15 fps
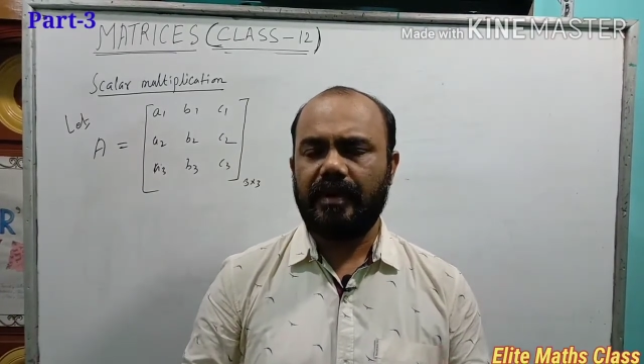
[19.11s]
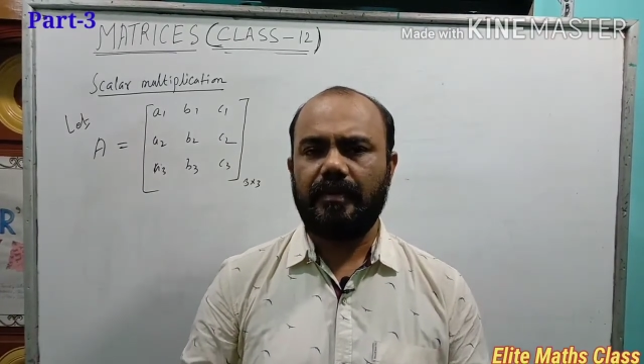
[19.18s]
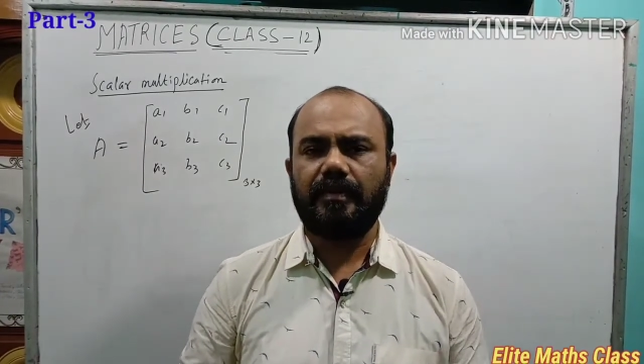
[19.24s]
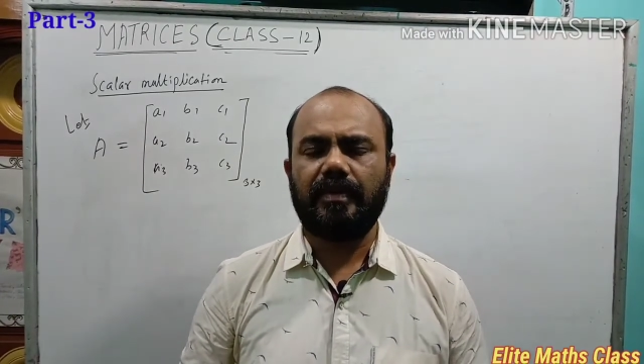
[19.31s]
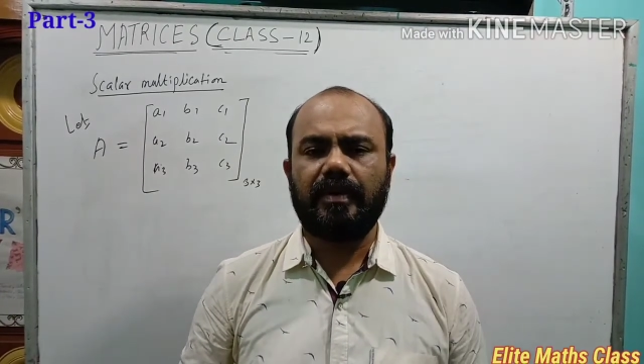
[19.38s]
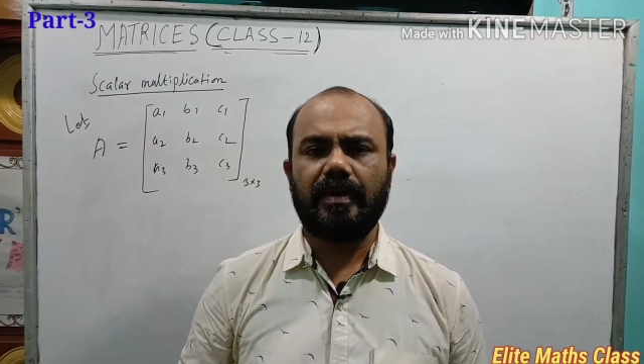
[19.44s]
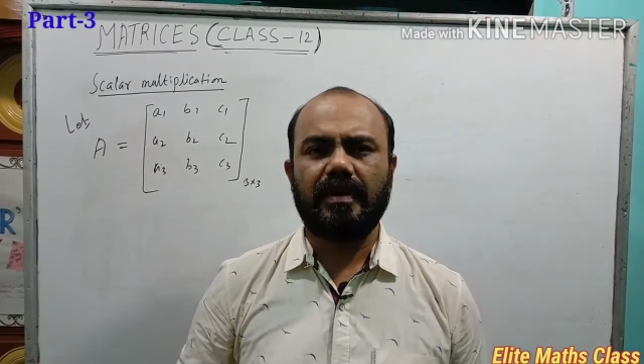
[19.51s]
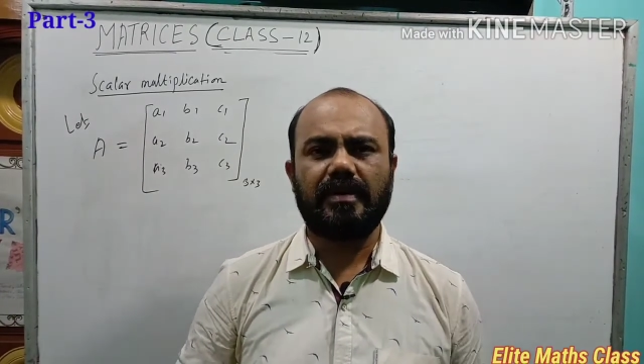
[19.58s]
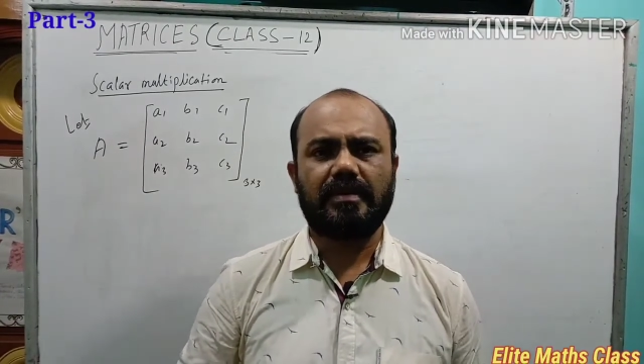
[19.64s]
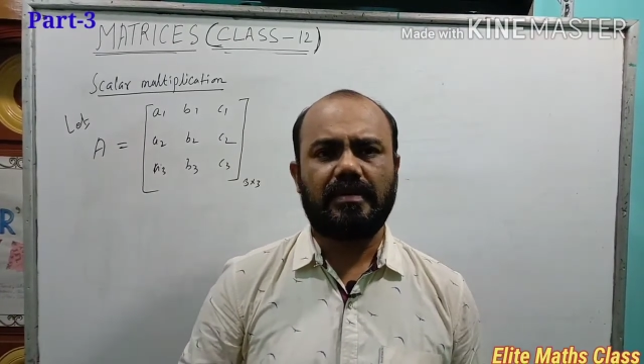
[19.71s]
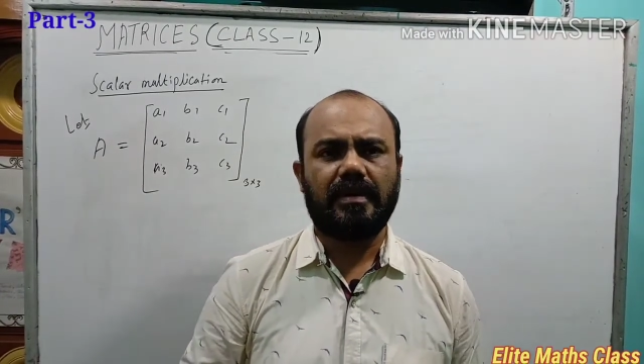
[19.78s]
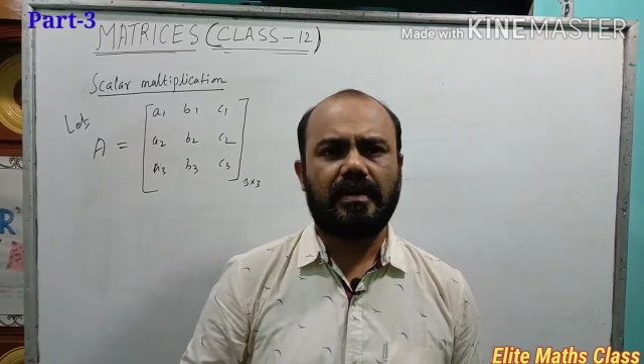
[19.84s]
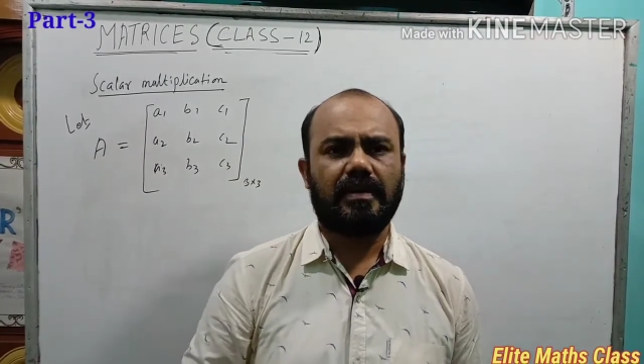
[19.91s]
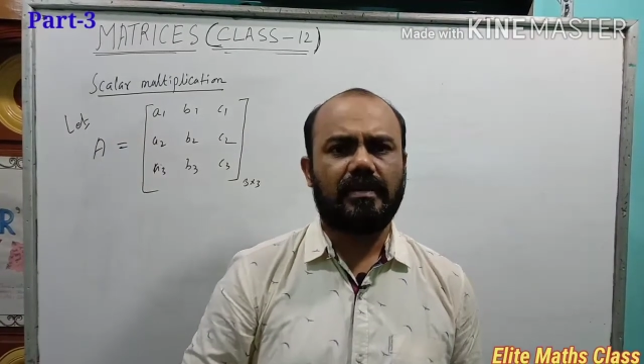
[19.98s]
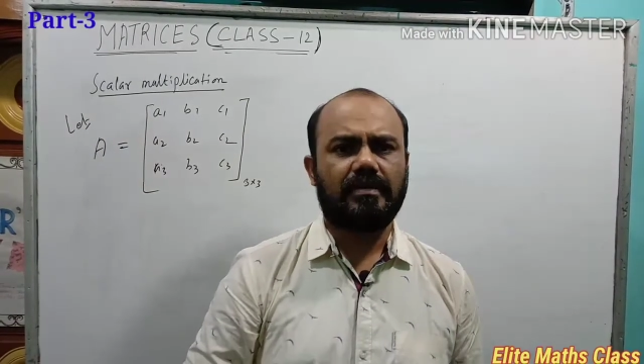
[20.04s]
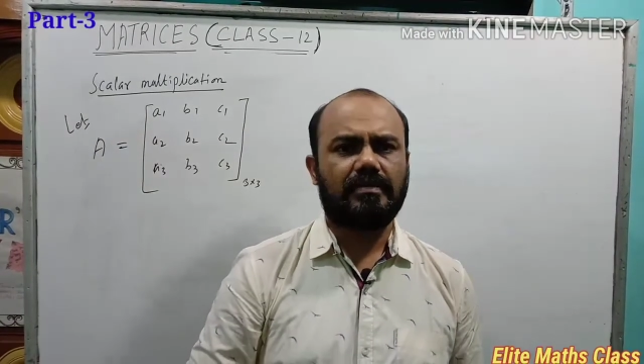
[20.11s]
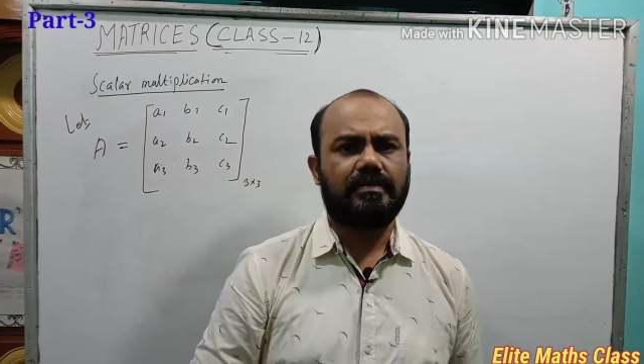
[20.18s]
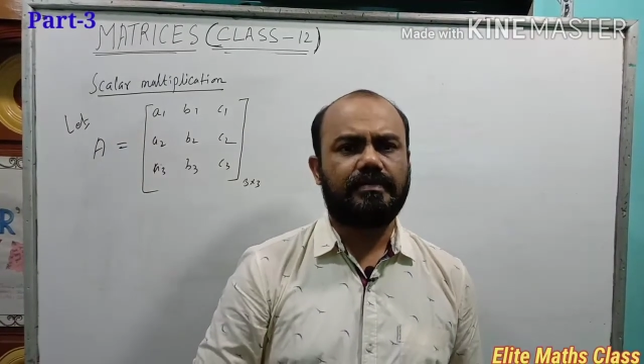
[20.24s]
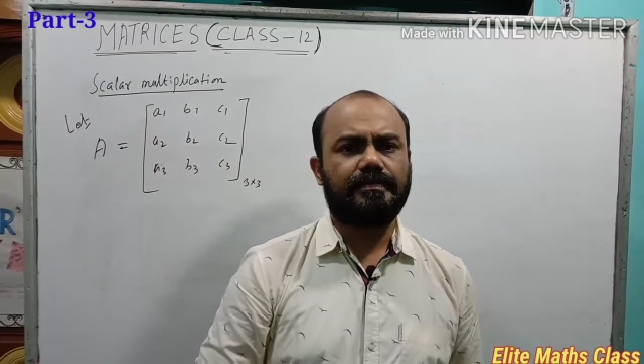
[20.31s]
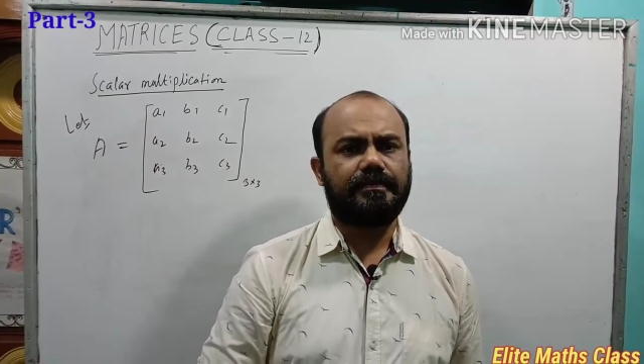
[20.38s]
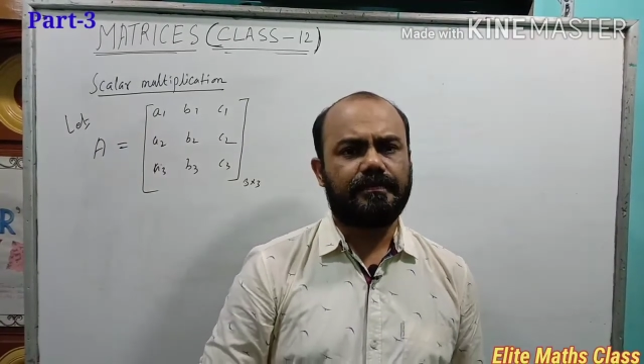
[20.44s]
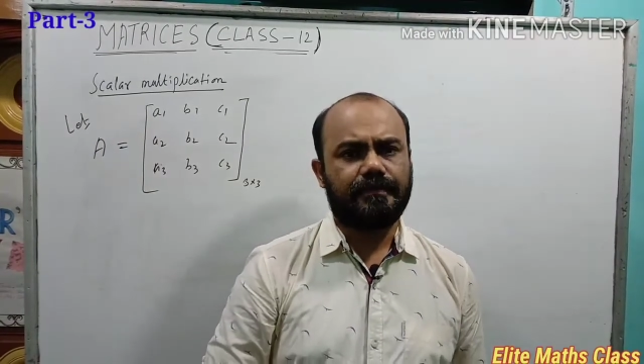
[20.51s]
important
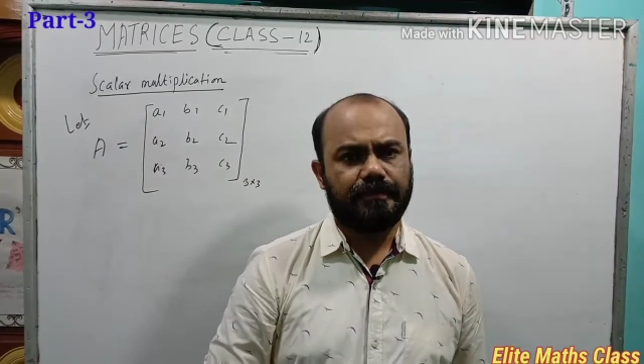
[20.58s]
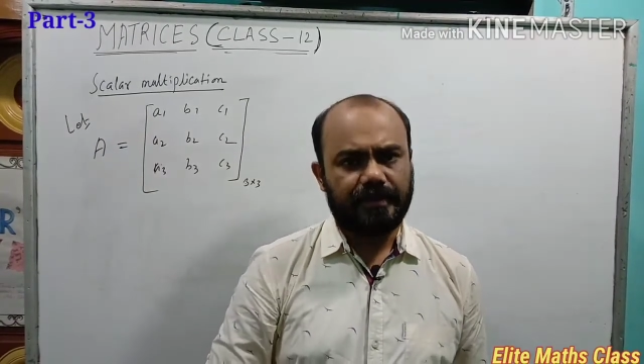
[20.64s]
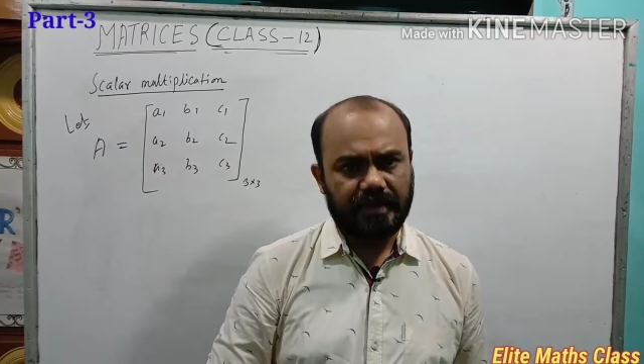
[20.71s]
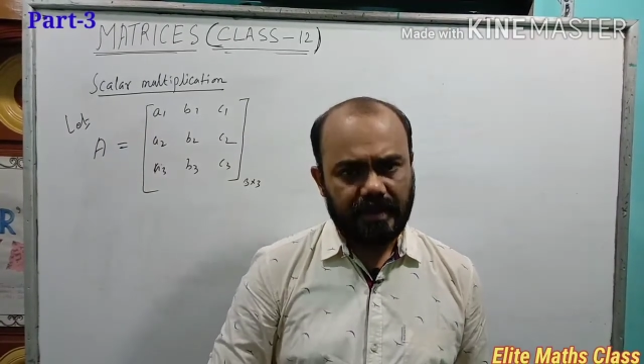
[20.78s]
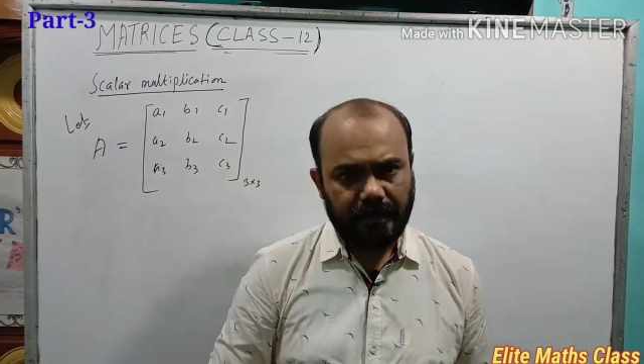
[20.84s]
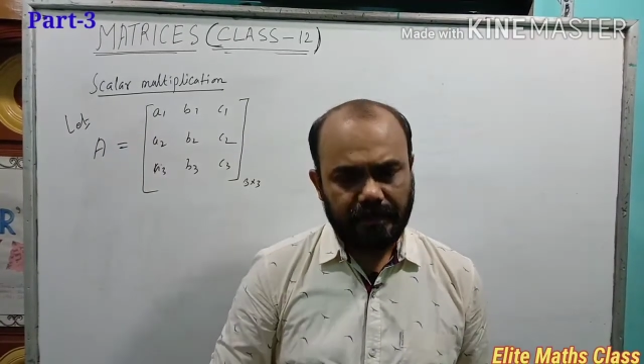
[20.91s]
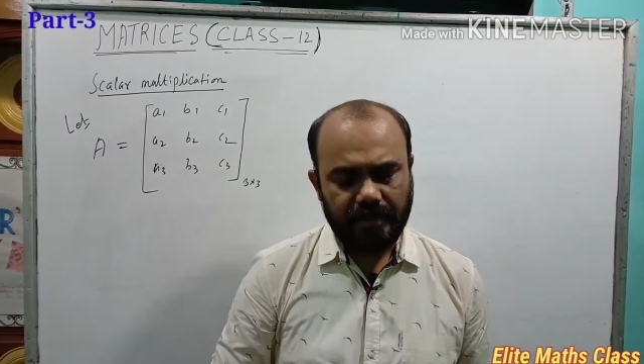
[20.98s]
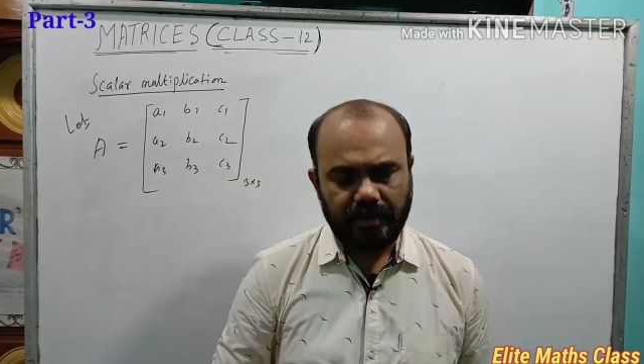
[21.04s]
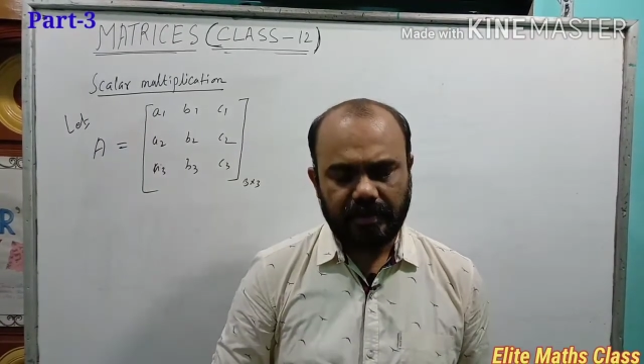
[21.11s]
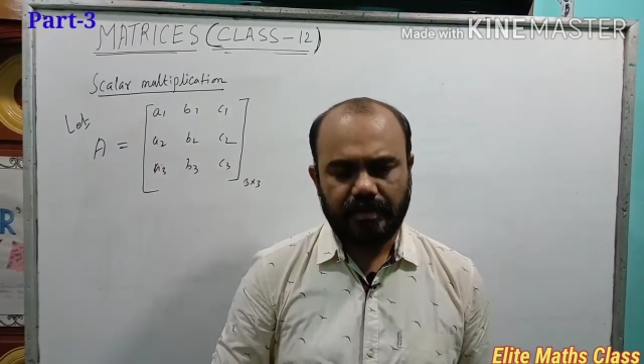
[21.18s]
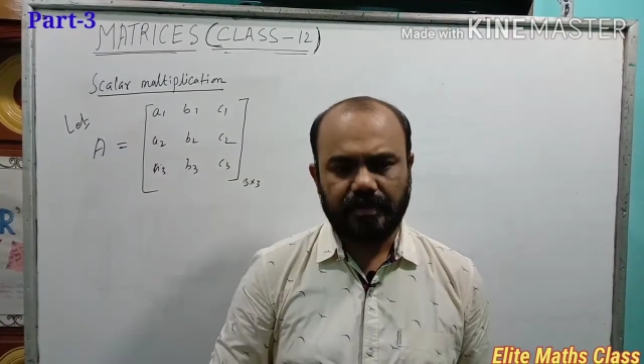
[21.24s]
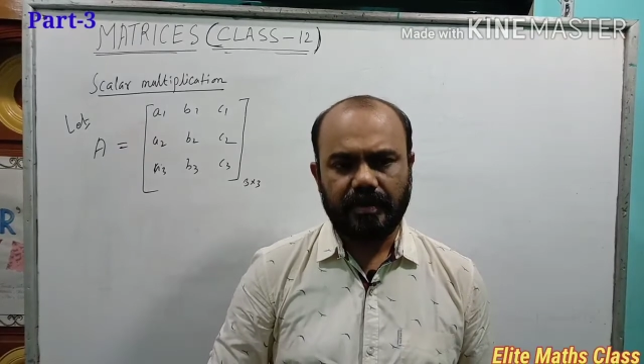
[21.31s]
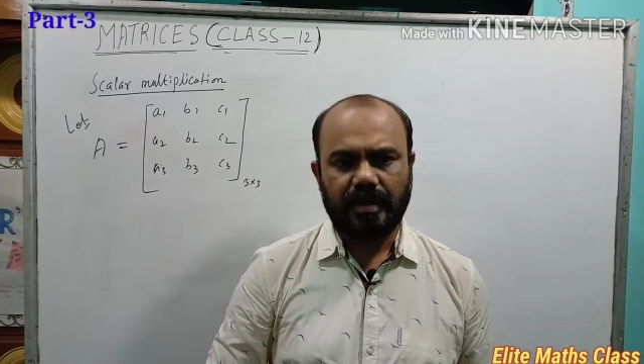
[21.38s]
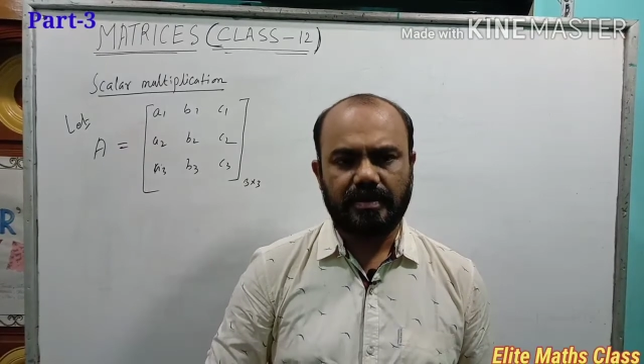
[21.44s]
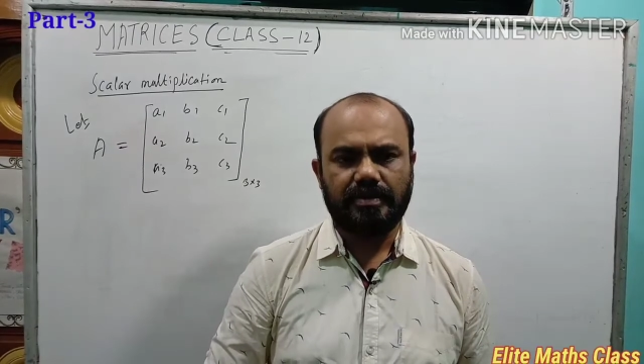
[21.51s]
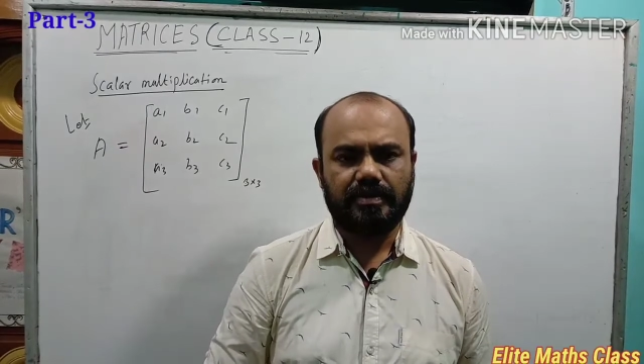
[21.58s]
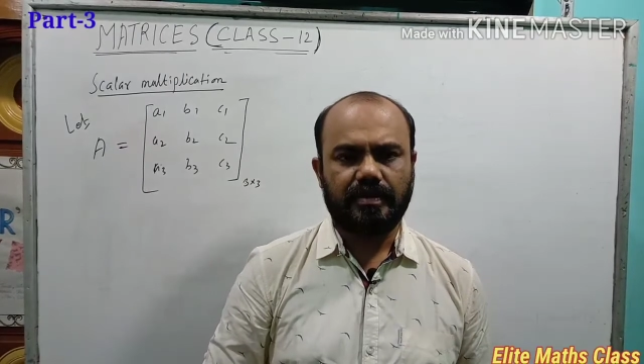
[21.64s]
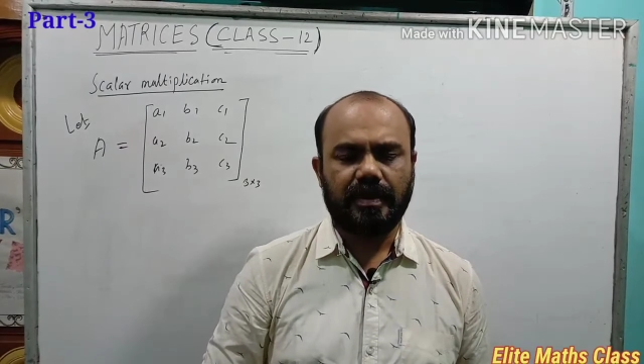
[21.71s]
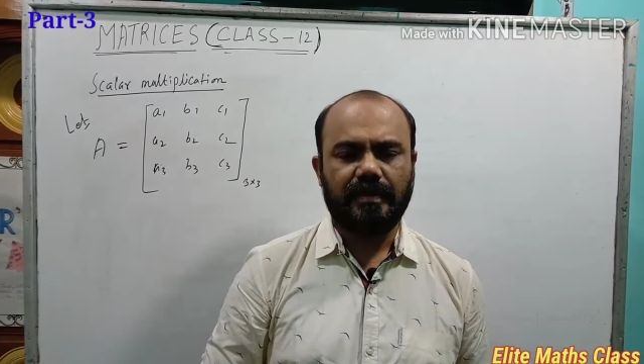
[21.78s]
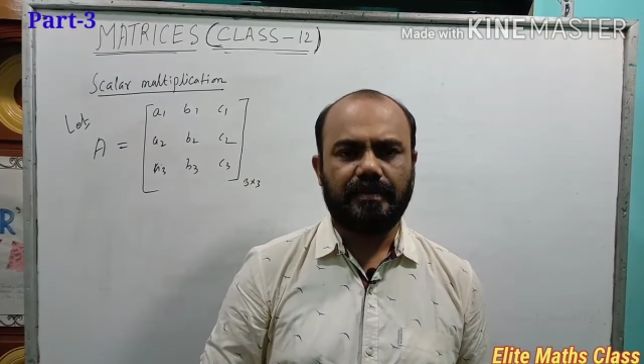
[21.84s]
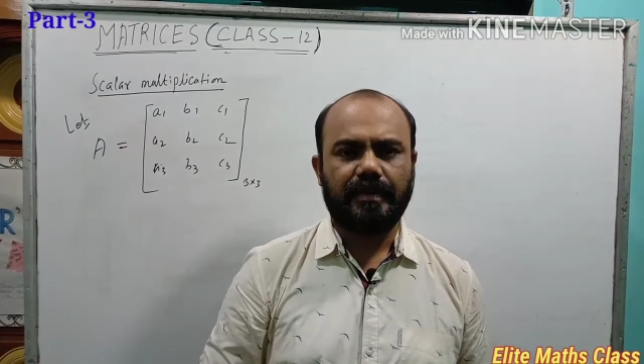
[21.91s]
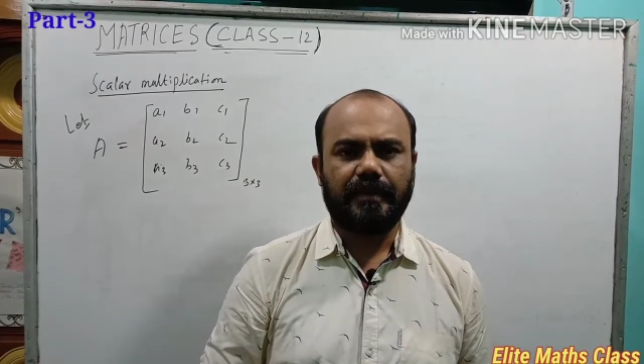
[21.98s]
chapter of class 12.